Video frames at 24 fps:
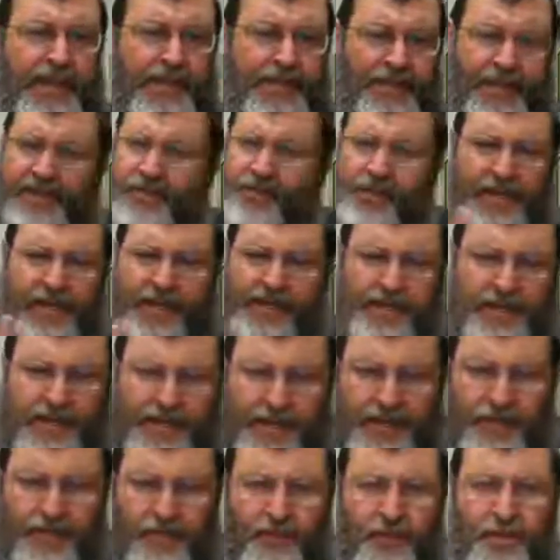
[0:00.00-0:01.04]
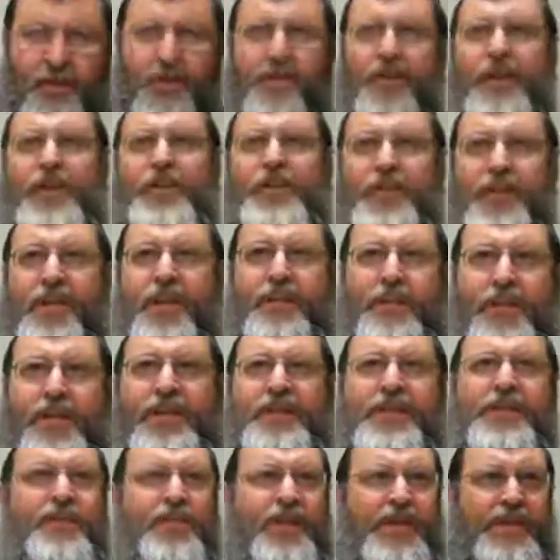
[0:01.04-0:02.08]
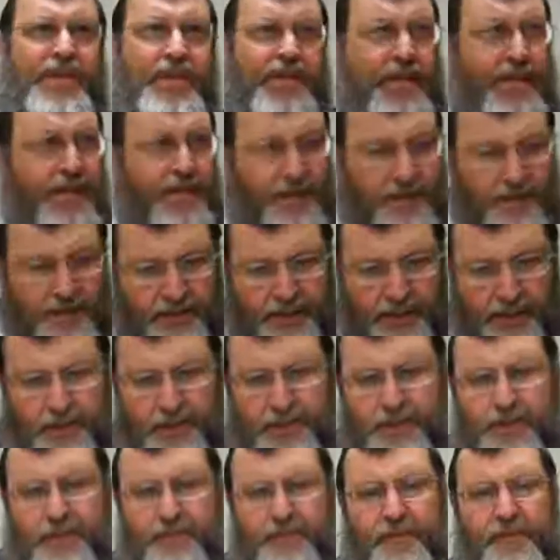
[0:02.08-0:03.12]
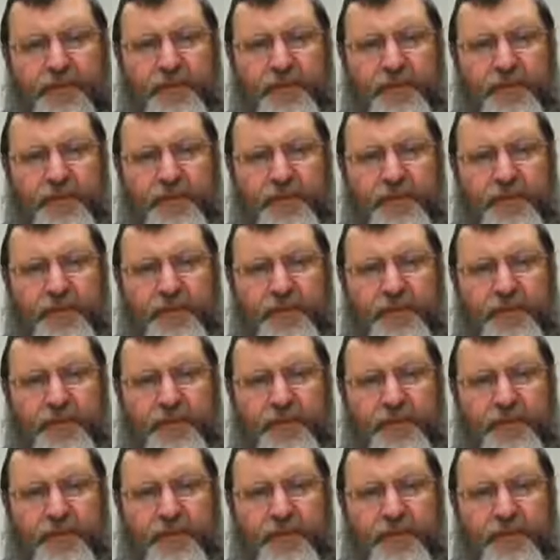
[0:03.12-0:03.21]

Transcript: That's not our discussion. I'm not going to go into that, but that's a fascinating discussion.